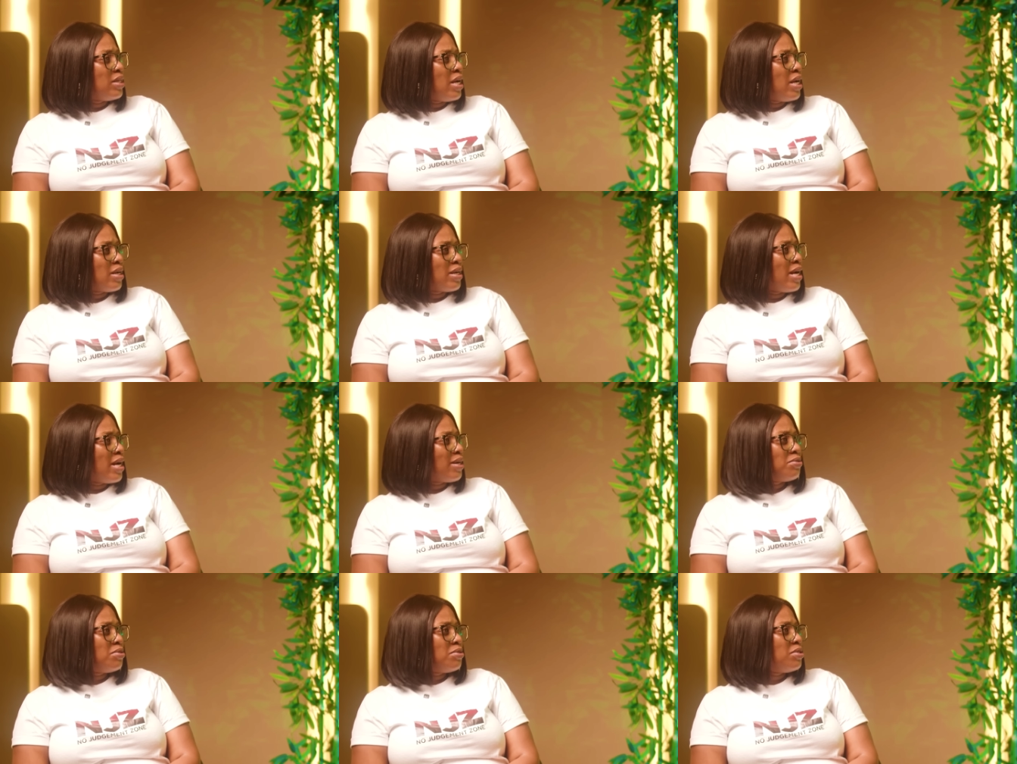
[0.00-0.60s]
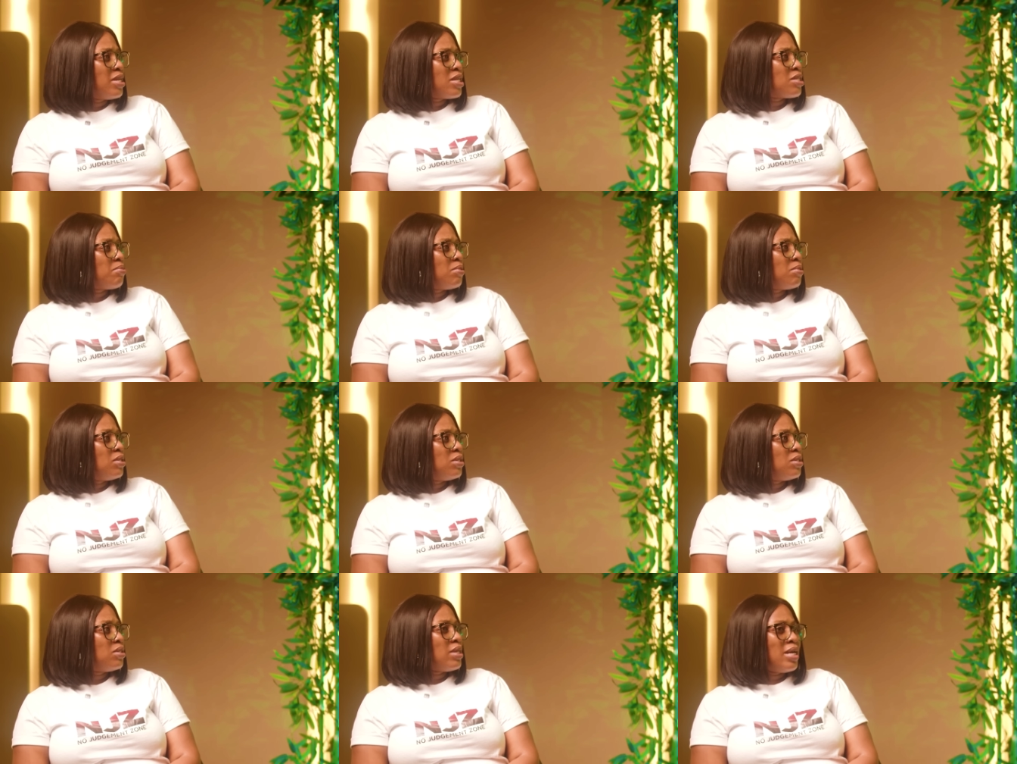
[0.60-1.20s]
I couldn't
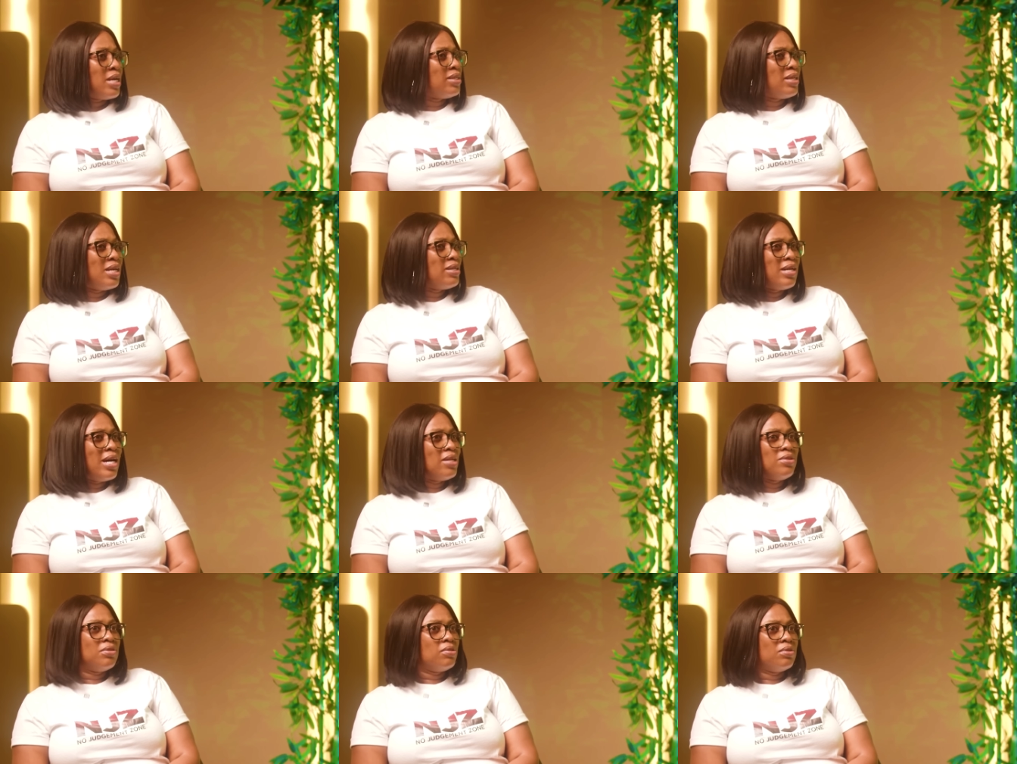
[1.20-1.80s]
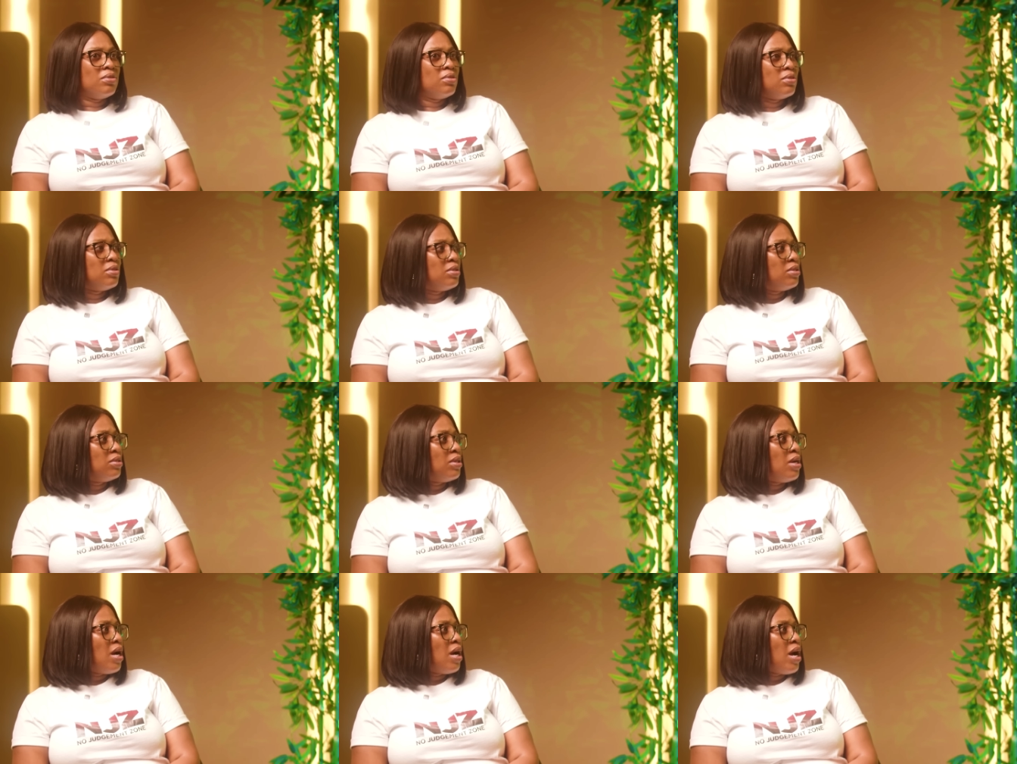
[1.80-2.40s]
explain it. I don't know.
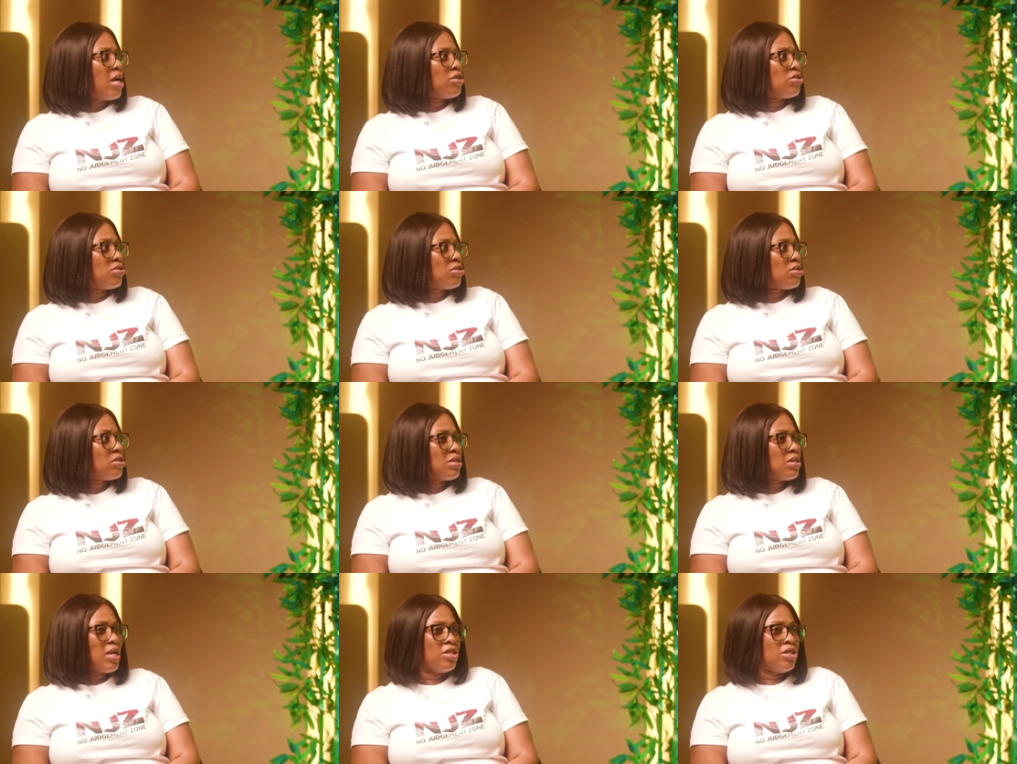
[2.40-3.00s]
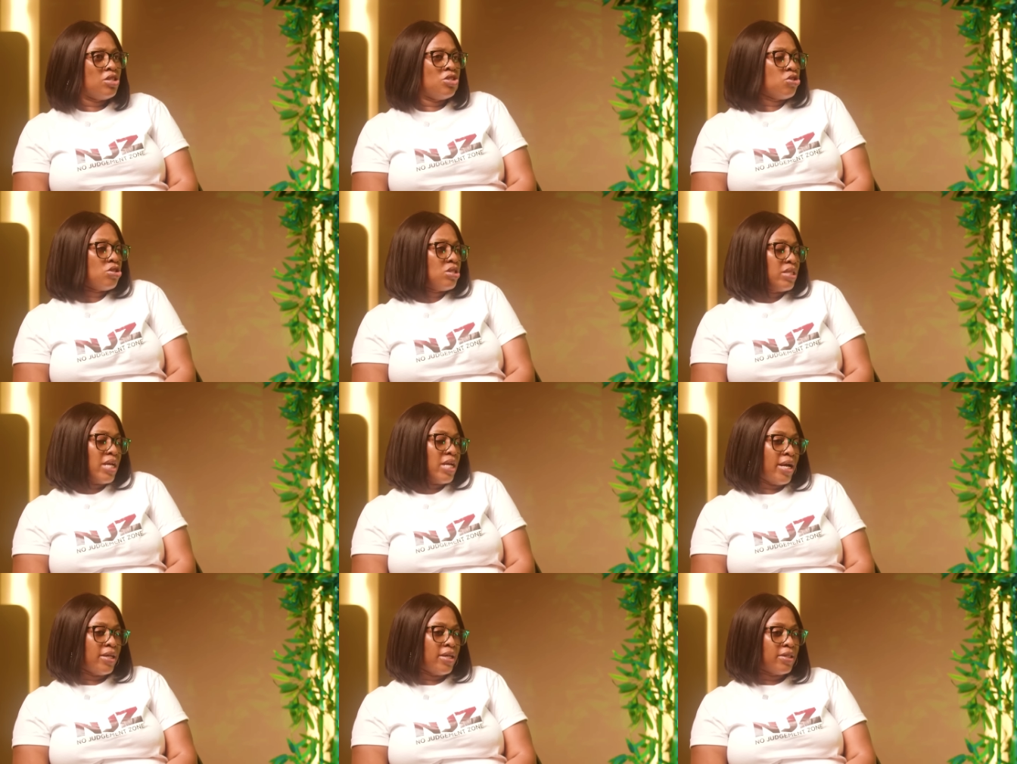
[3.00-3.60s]
It just
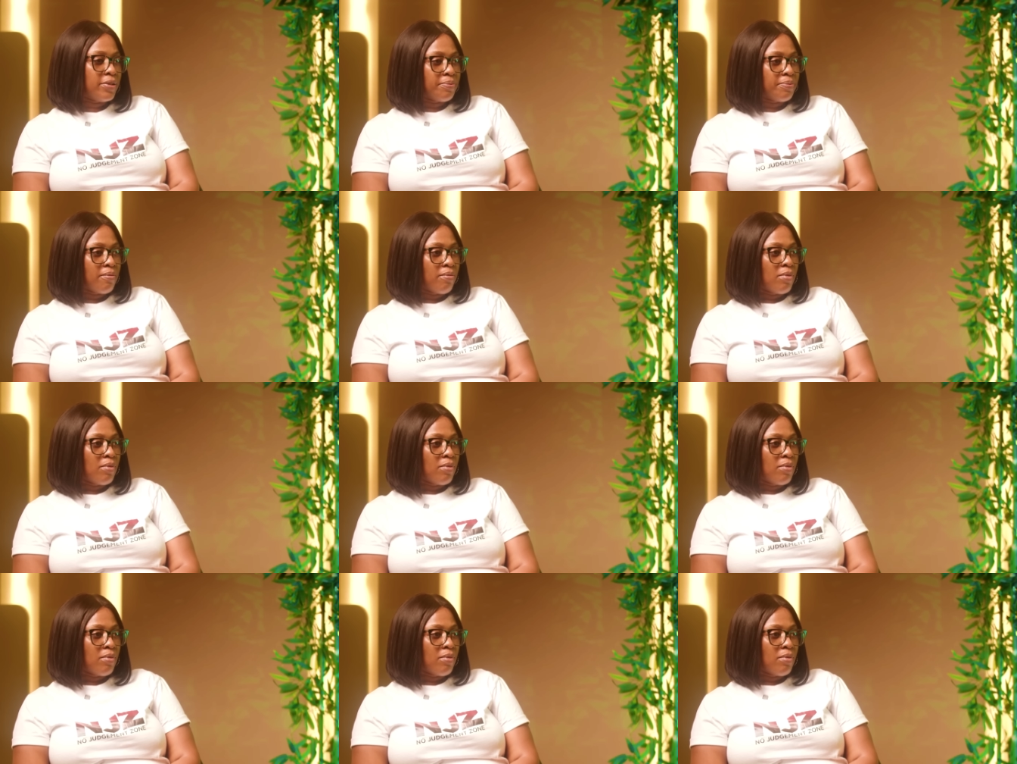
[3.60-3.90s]
died.